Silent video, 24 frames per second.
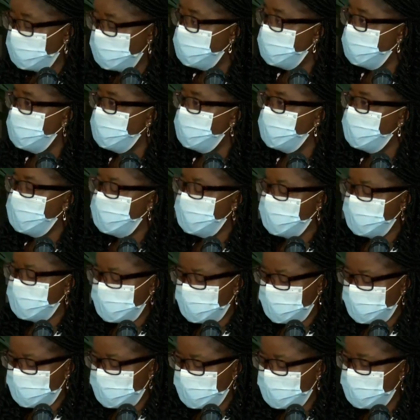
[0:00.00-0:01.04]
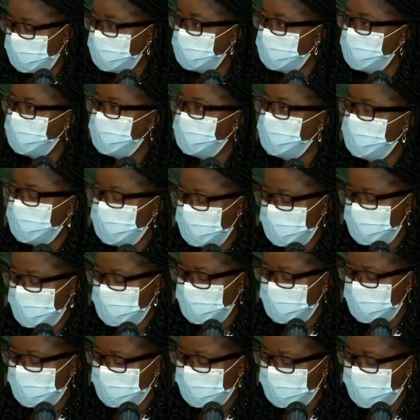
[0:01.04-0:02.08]
for participating
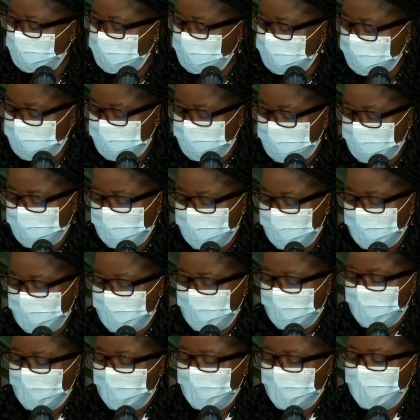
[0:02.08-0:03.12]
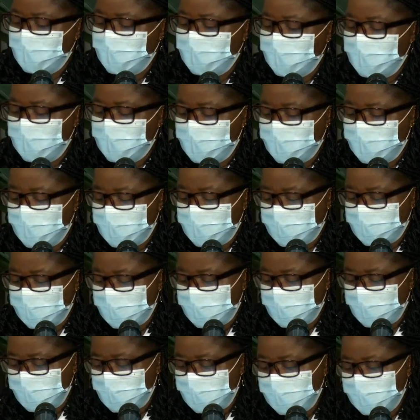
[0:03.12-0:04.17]
in this lecture, and I wish
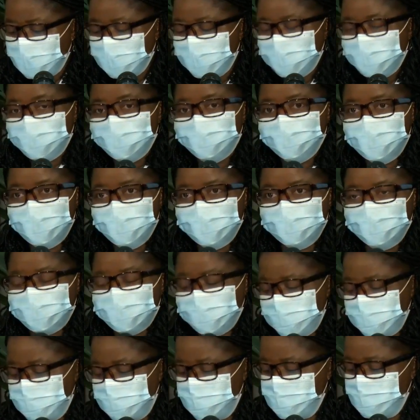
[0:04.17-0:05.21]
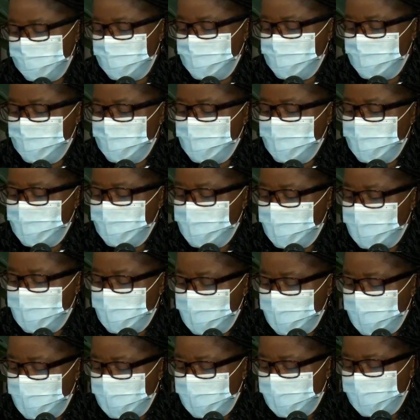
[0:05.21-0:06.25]
you all the best
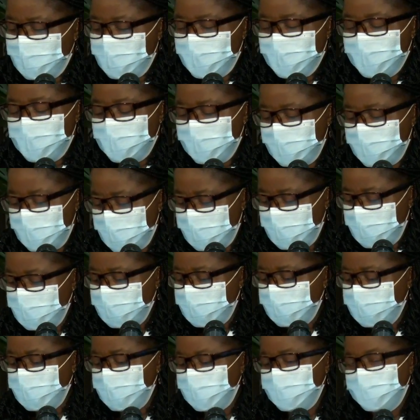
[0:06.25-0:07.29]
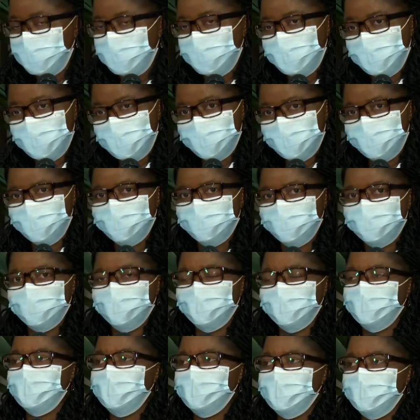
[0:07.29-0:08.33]
and be safe.
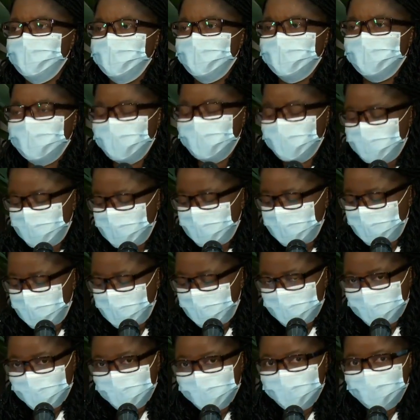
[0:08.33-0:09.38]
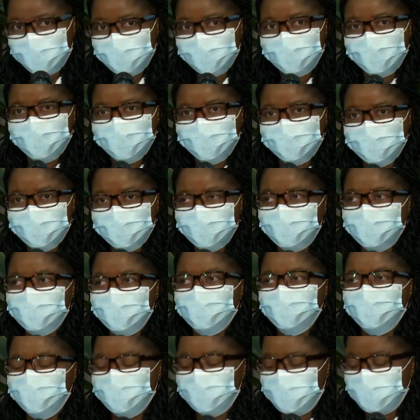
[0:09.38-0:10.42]
Let's all
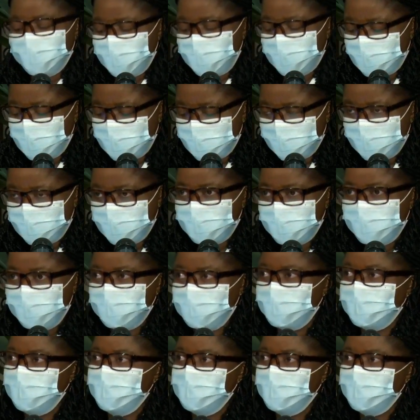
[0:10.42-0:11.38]
adhere to the COVID